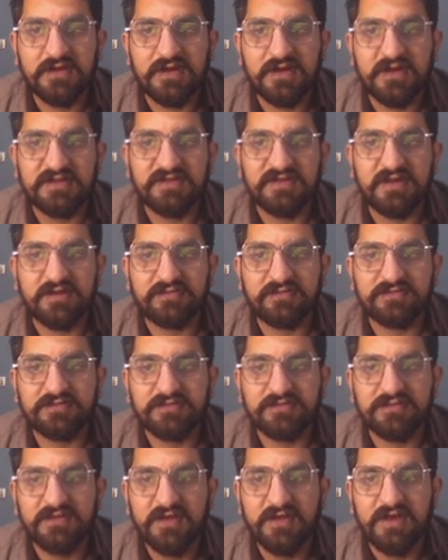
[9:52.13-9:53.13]
And now
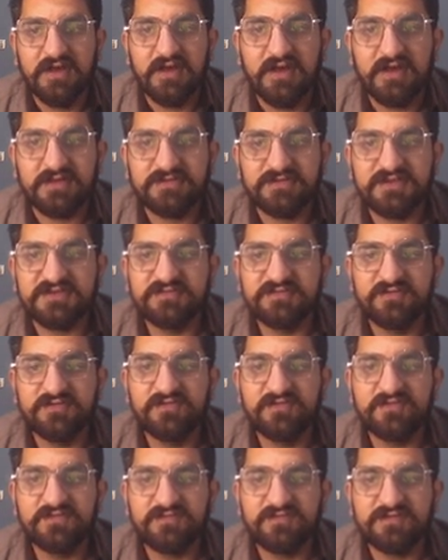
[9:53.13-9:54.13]
this
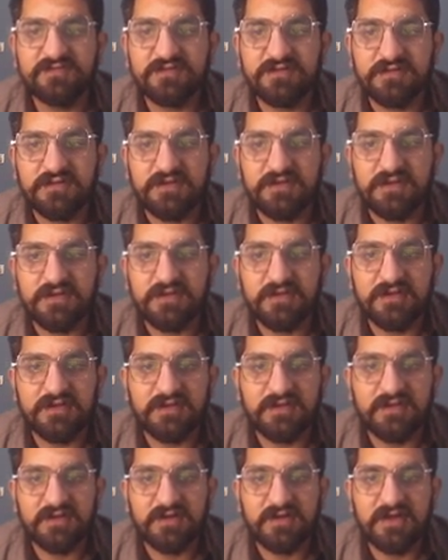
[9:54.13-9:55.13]
move
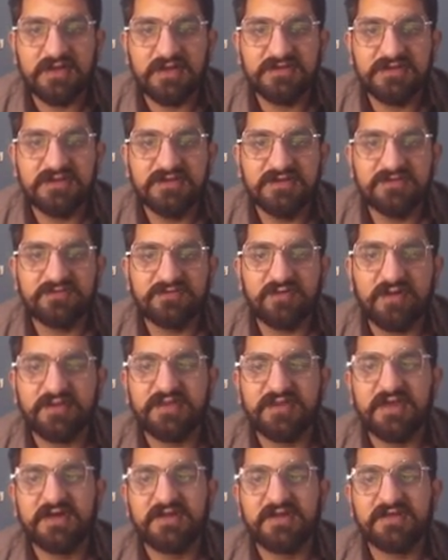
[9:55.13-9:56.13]
a3 is quite
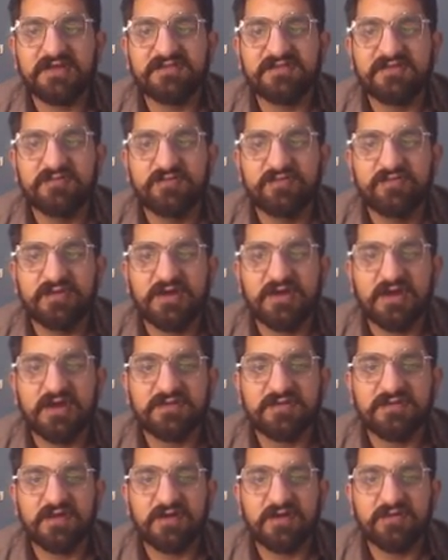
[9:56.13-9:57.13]
the aggressive move, because
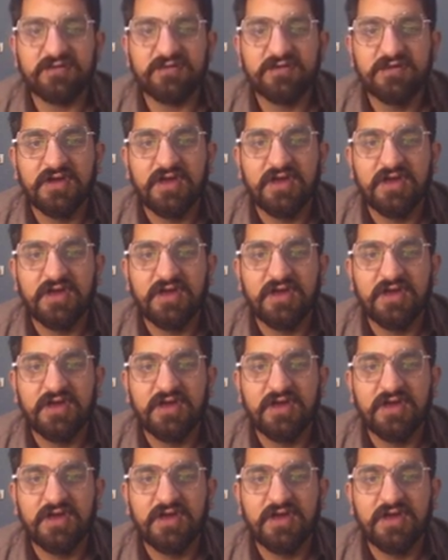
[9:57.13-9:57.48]
now